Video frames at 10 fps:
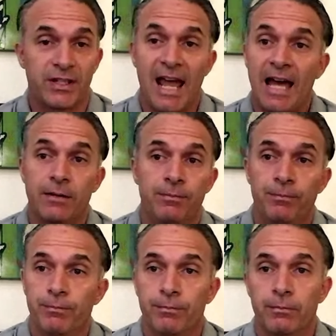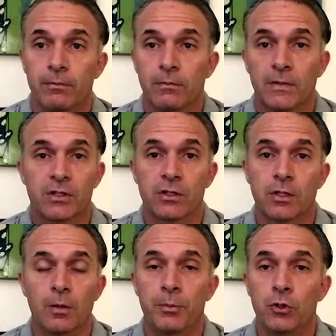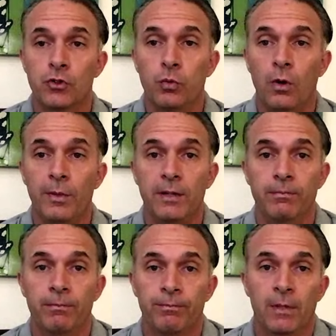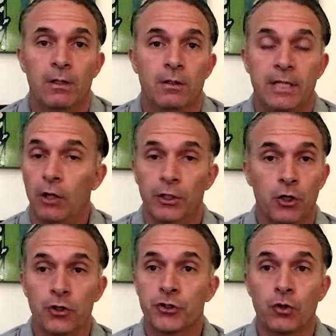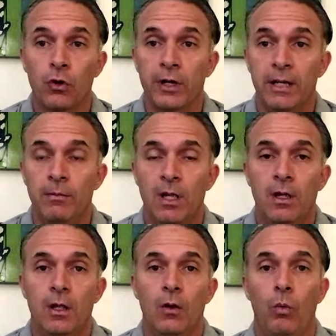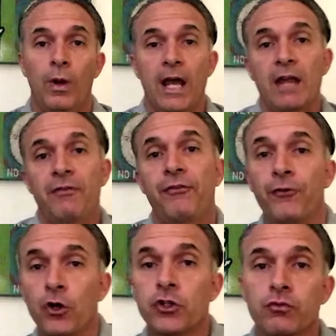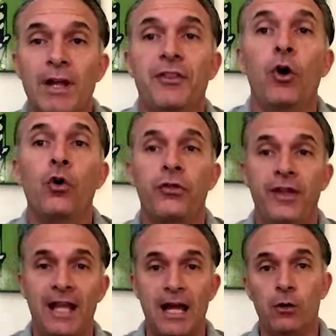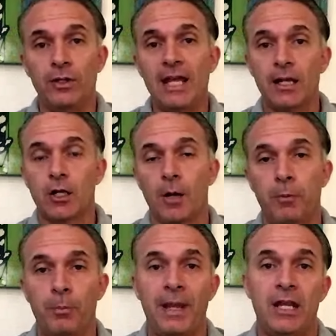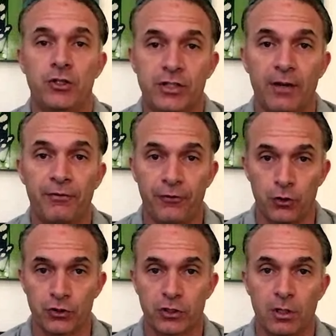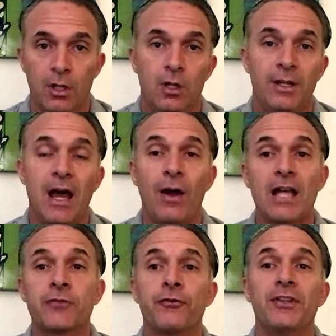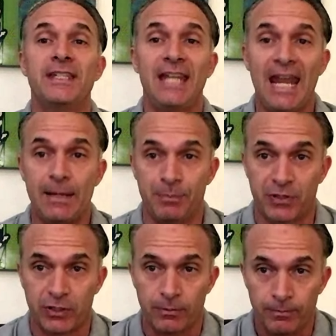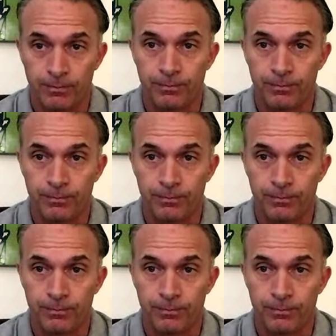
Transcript: It's sad. This is an abused woman telling her story. When I first read the whole thing, I only had a couple pages at first. Now, as for the tapes,